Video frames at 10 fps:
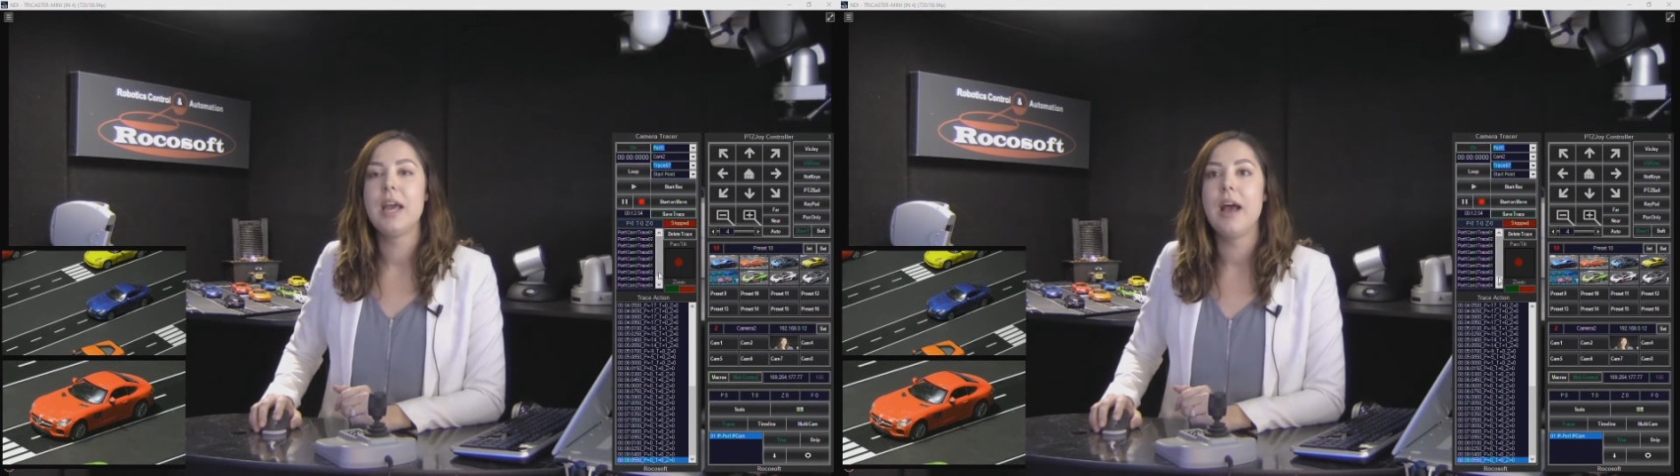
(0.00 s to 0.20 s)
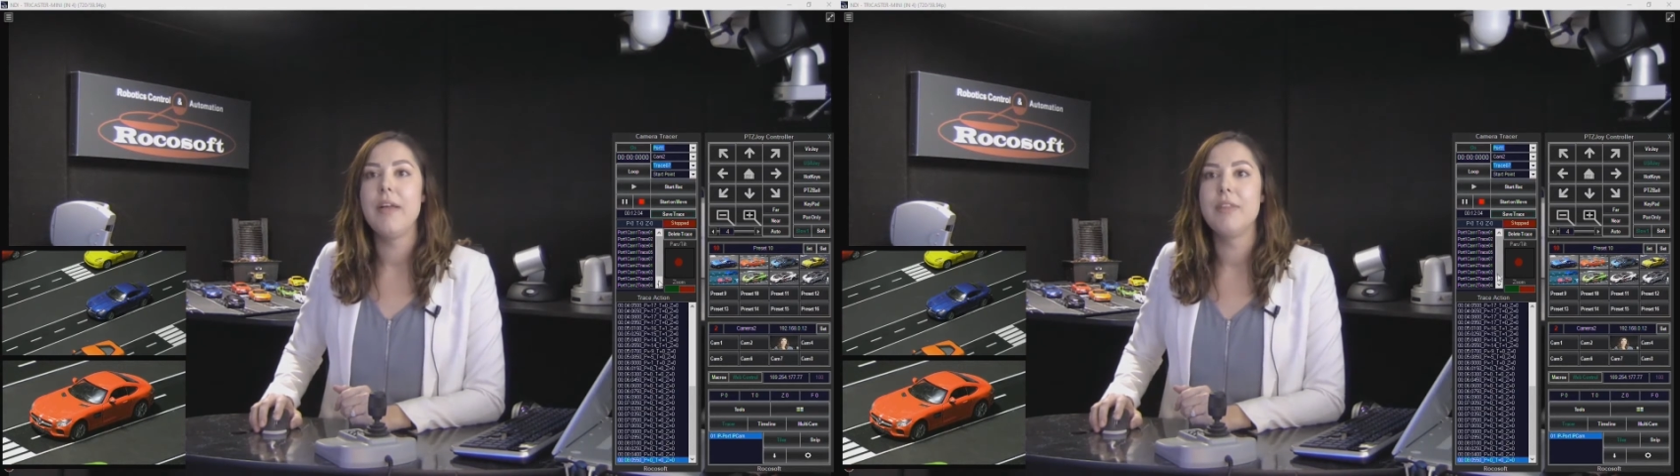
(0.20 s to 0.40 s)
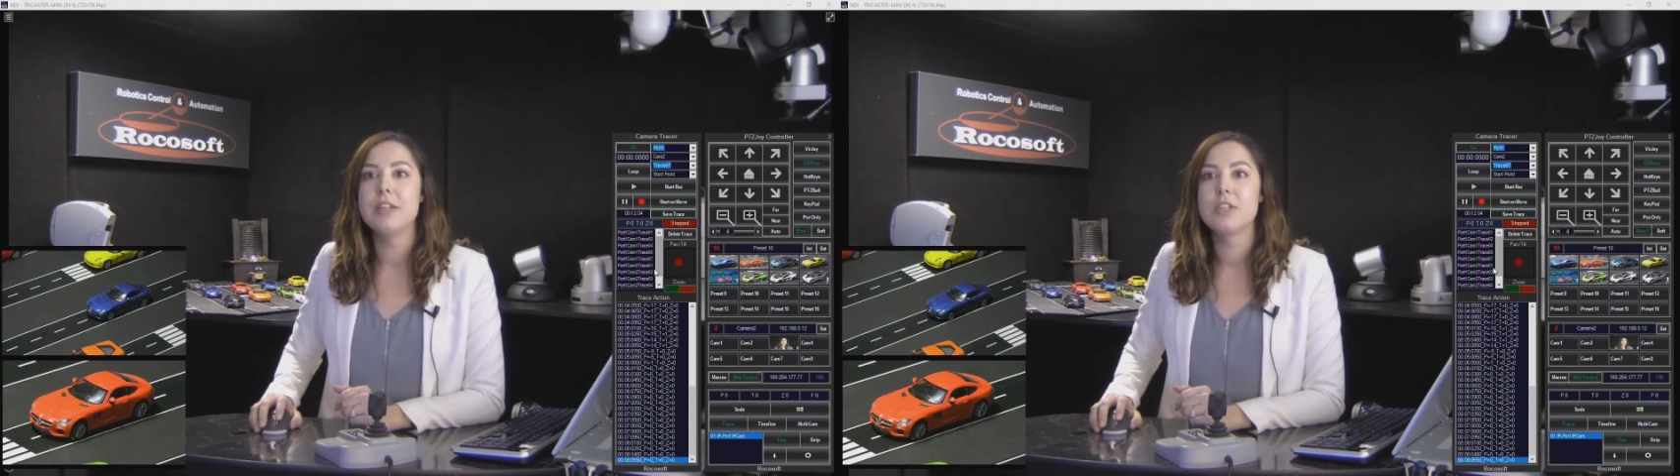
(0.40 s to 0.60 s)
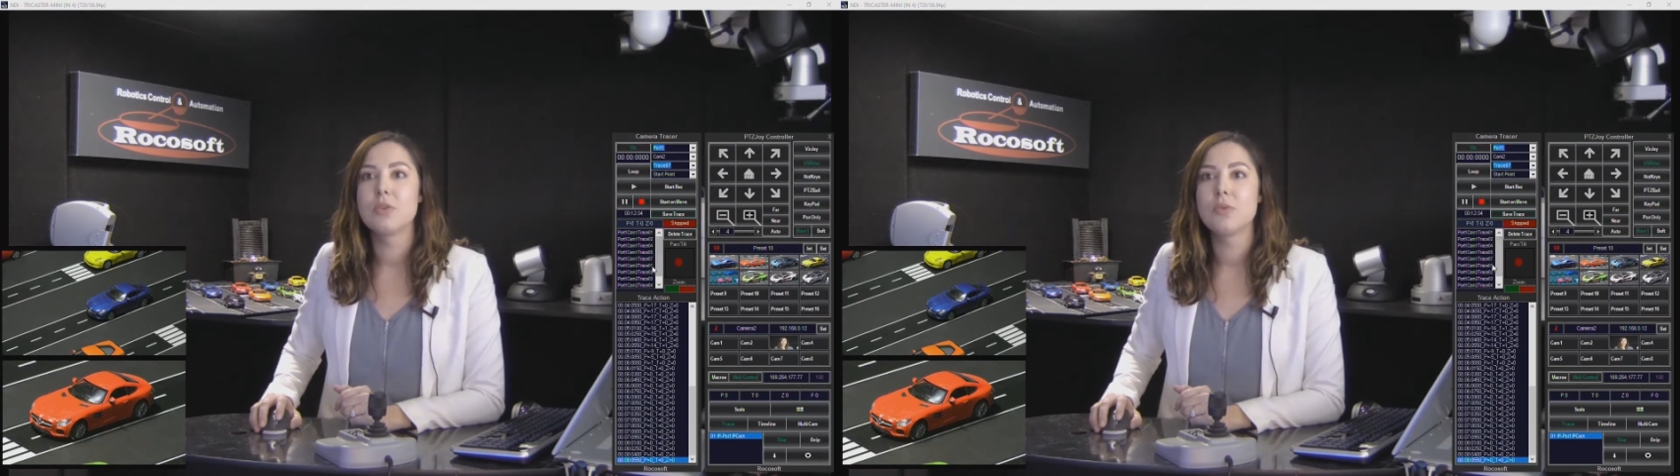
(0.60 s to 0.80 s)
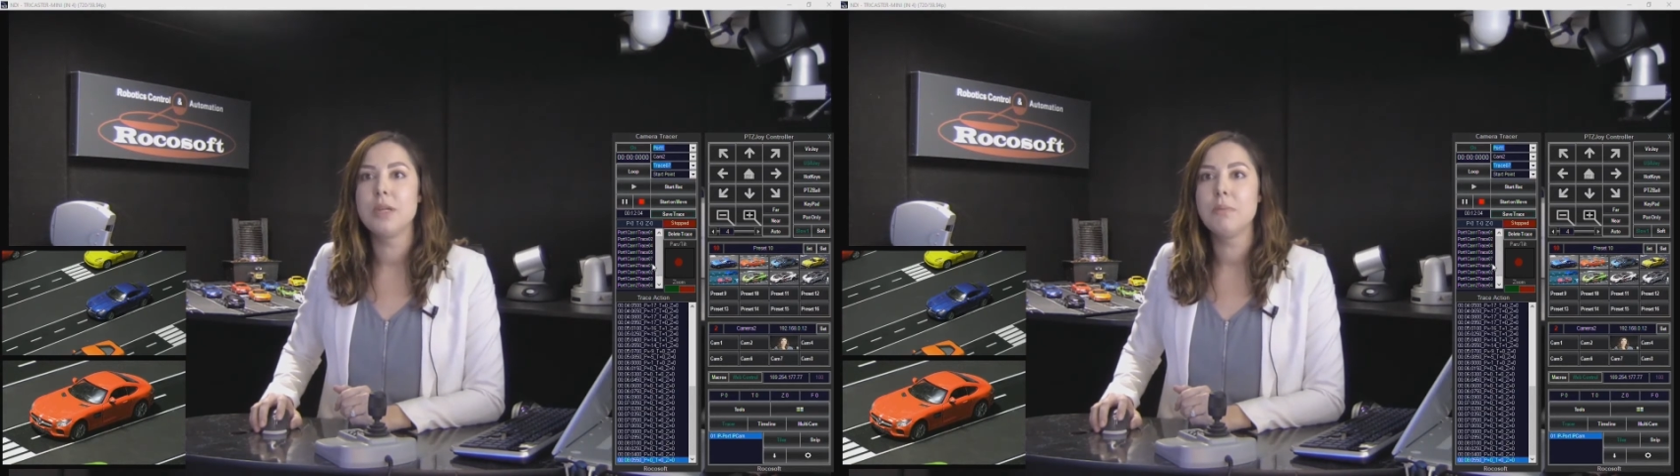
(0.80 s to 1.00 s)
And then to
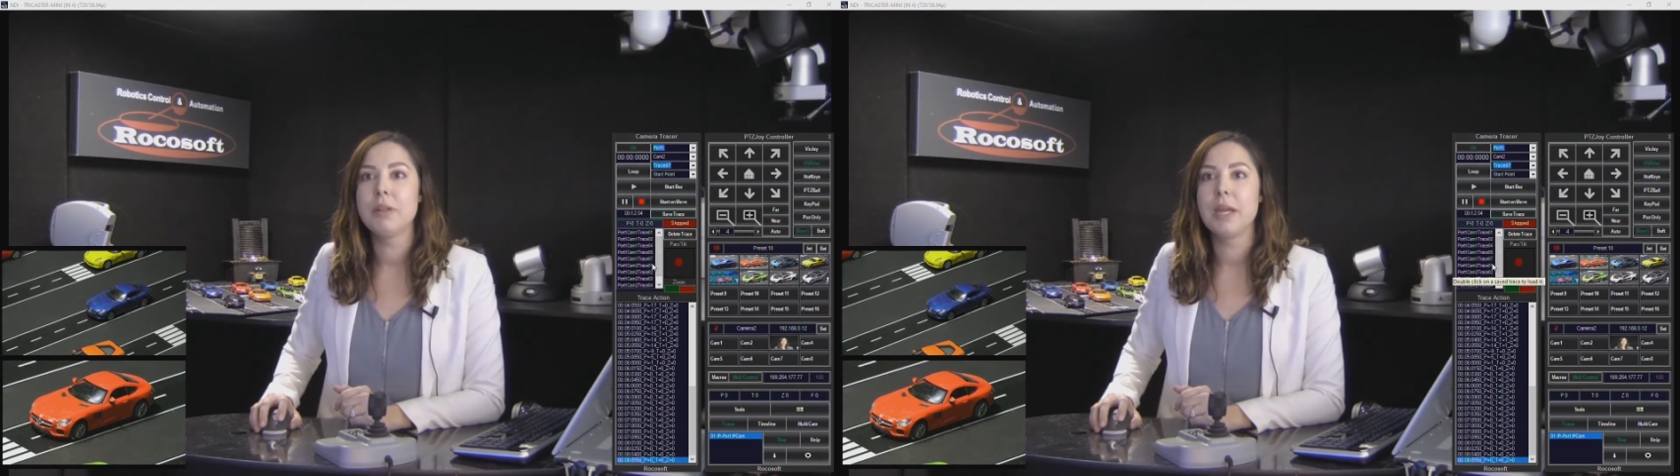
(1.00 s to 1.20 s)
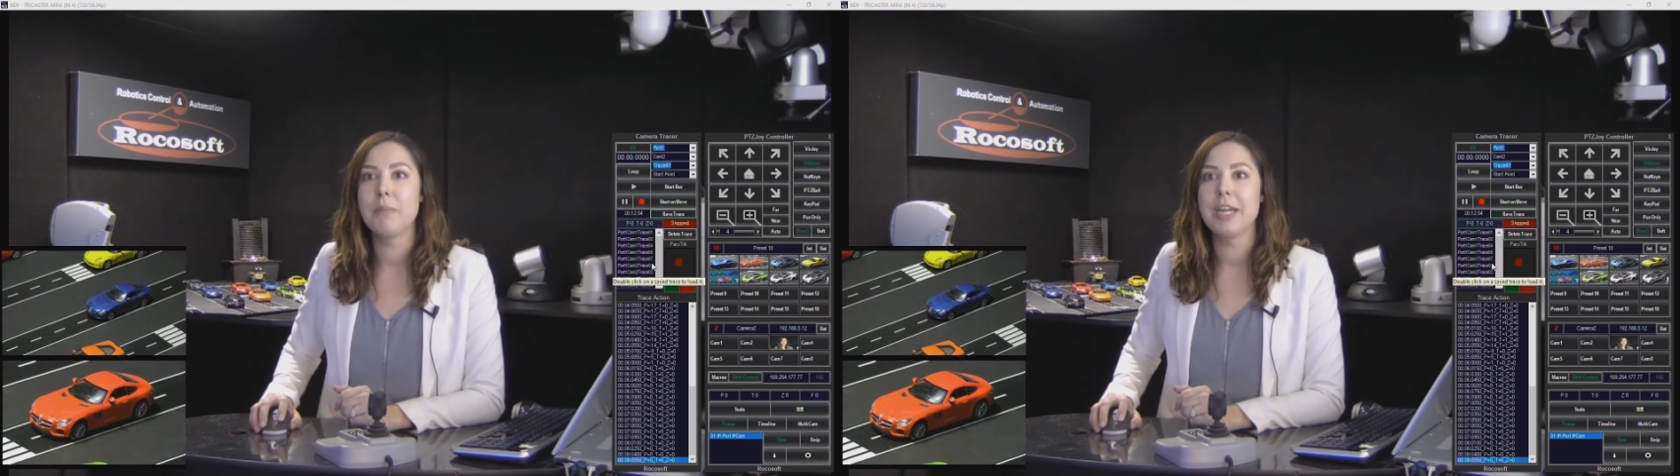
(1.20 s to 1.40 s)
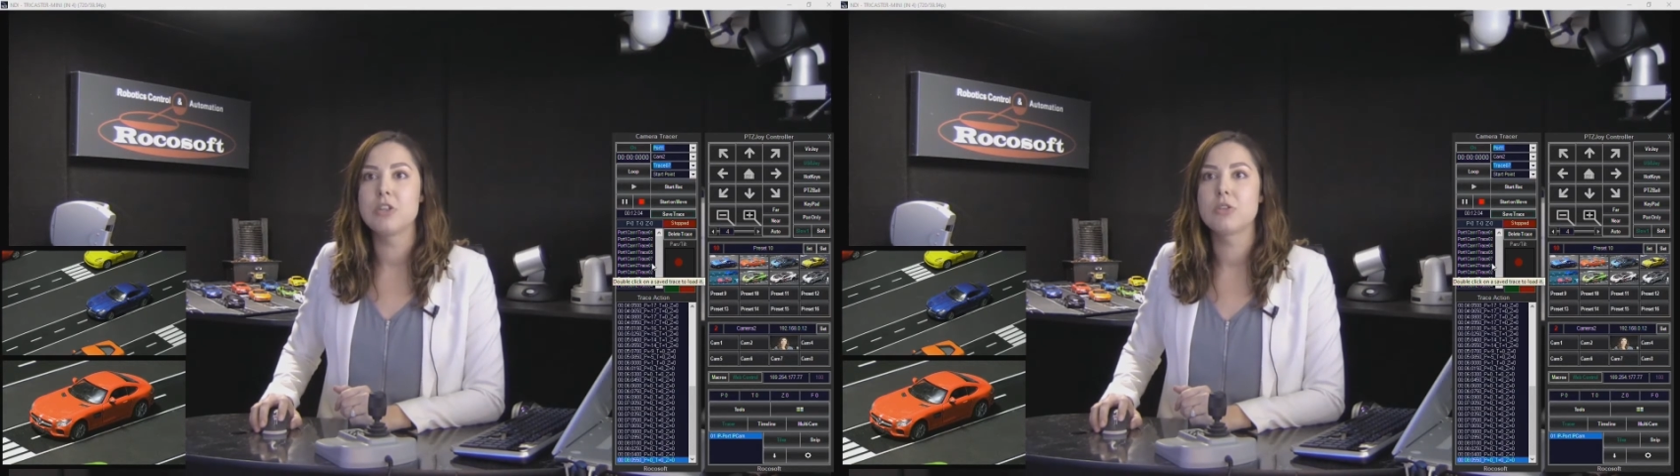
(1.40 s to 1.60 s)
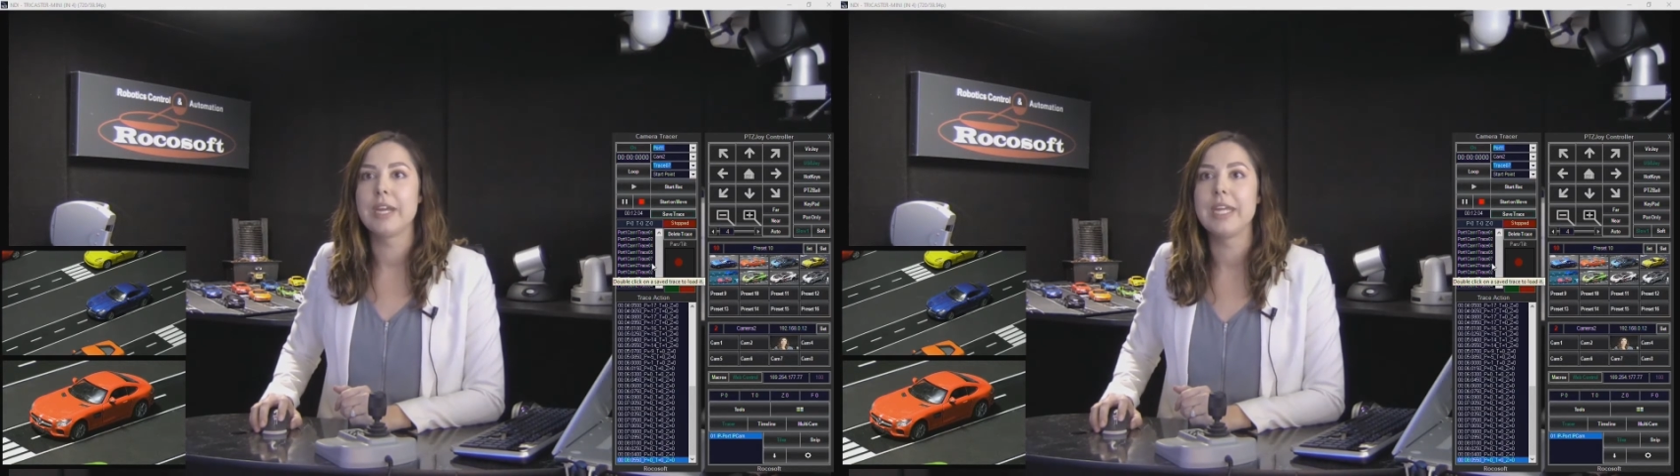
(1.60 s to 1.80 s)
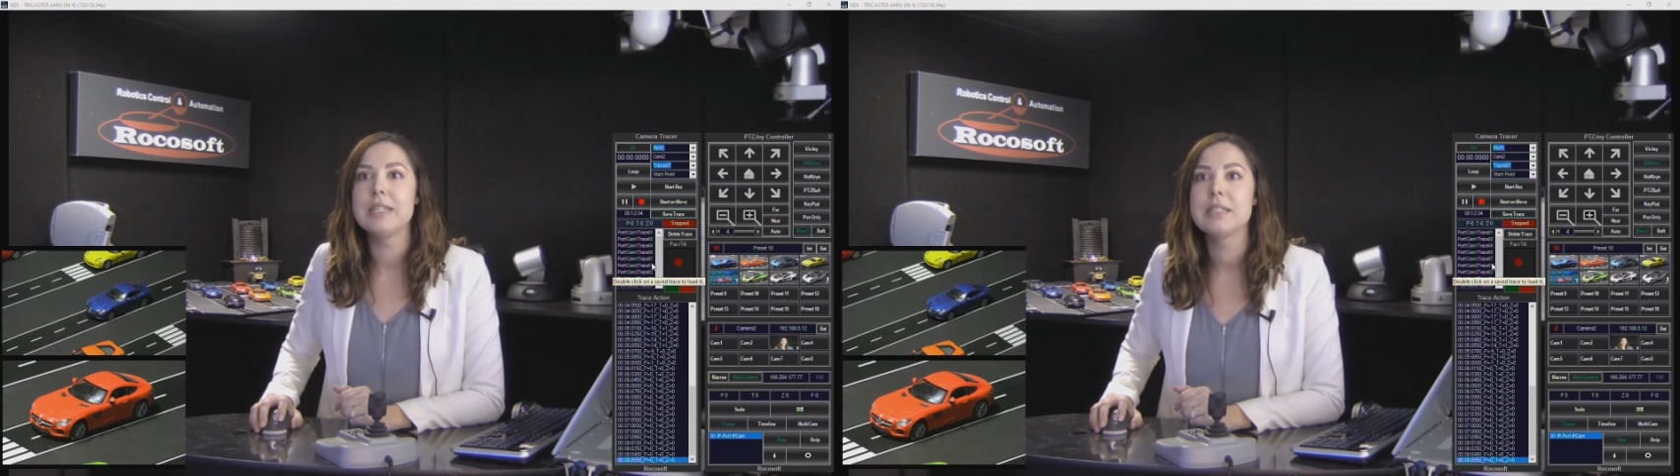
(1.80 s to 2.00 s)
replay my
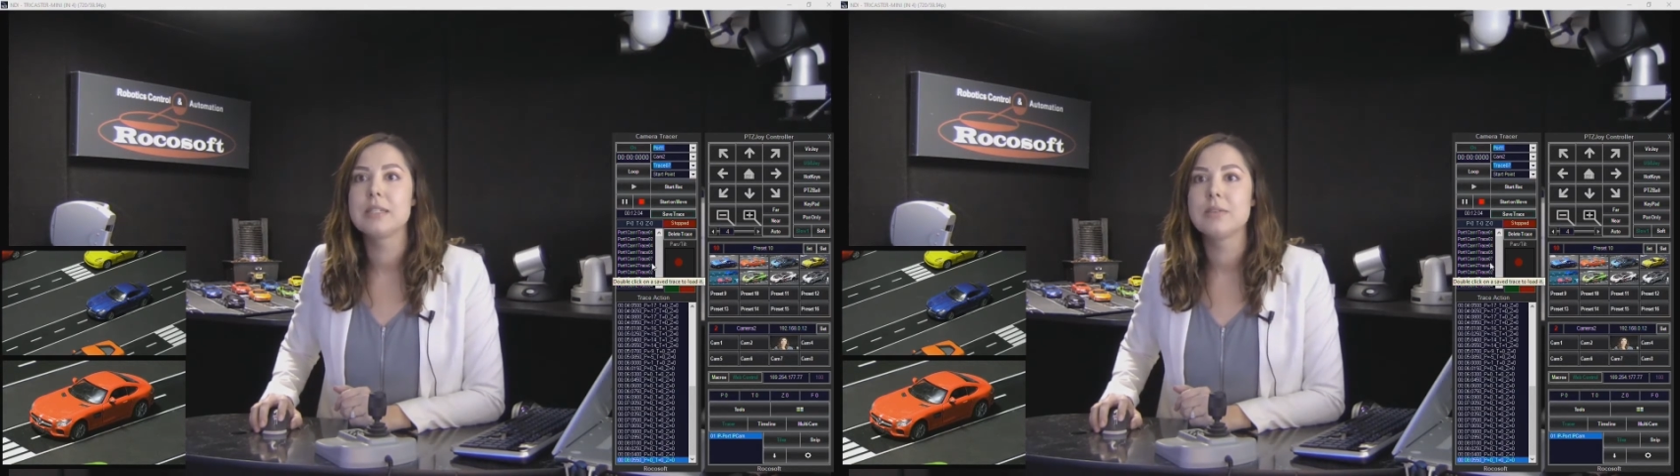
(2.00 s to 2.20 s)
trace,